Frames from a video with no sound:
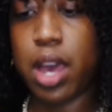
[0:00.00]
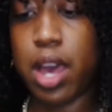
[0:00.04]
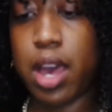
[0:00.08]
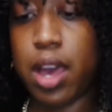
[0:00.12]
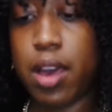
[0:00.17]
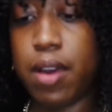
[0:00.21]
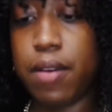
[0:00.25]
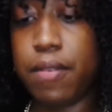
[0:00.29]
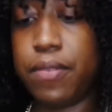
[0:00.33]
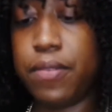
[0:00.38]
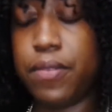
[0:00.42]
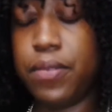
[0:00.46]

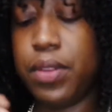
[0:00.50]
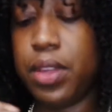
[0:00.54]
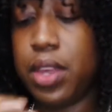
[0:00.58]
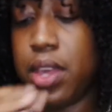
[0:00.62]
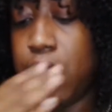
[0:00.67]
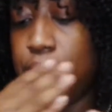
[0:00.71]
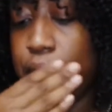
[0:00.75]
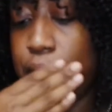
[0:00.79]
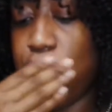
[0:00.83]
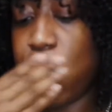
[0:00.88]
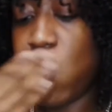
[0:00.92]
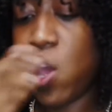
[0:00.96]
have
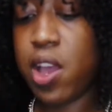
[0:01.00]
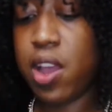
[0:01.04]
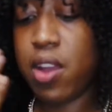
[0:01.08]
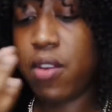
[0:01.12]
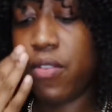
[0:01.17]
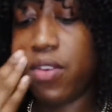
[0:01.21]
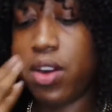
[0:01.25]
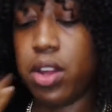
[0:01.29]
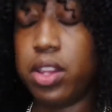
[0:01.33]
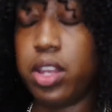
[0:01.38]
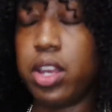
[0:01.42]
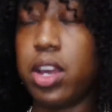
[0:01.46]
hair
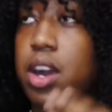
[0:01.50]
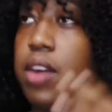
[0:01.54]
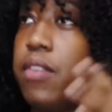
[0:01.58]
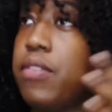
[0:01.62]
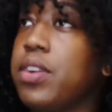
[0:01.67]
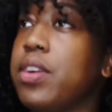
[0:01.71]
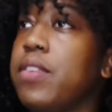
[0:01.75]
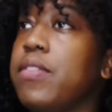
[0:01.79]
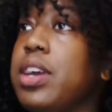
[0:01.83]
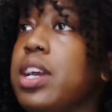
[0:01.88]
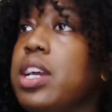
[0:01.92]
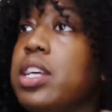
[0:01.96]
falling off
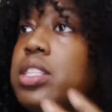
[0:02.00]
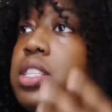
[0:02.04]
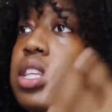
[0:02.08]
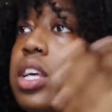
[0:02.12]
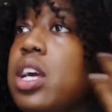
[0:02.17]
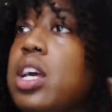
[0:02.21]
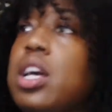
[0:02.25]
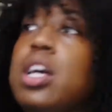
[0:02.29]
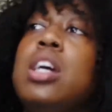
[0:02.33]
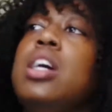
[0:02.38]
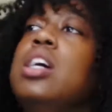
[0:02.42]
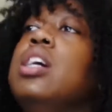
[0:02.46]
your face.
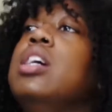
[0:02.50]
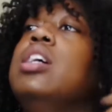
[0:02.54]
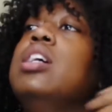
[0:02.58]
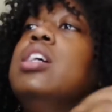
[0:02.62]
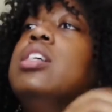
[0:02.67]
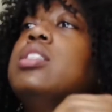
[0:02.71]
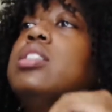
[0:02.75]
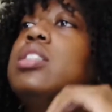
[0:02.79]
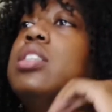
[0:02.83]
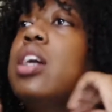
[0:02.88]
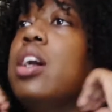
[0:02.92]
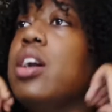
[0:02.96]

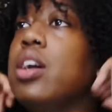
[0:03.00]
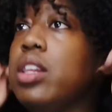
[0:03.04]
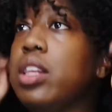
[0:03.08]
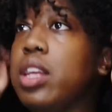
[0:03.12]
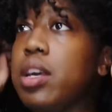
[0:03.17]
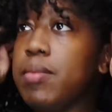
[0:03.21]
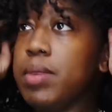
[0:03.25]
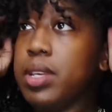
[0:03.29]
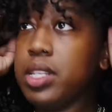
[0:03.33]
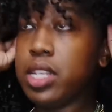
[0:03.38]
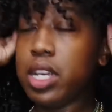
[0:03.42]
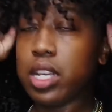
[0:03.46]
So
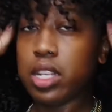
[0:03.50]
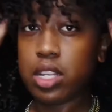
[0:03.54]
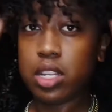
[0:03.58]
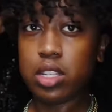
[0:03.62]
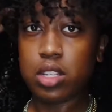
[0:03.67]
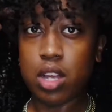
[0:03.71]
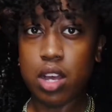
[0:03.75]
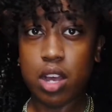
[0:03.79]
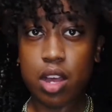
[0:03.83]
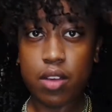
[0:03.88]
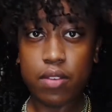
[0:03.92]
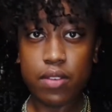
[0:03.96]
let me take this
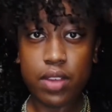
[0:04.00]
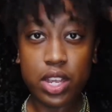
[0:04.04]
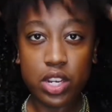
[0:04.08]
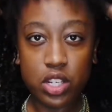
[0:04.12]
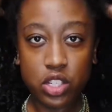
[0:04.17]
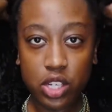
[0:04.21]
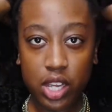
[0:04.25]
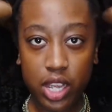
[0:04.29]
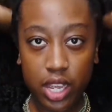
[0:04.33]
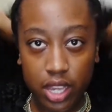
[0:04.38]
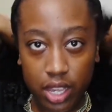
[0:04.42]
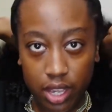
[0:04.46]
off and
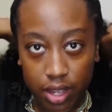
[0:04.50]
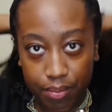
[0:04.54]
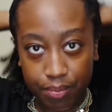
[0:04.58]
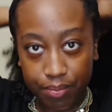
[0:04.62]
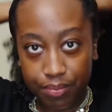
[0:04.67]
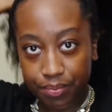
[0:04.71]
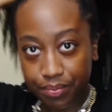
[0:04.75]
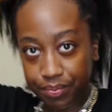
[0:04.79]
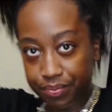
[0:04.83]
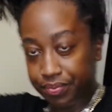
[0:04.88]
shake it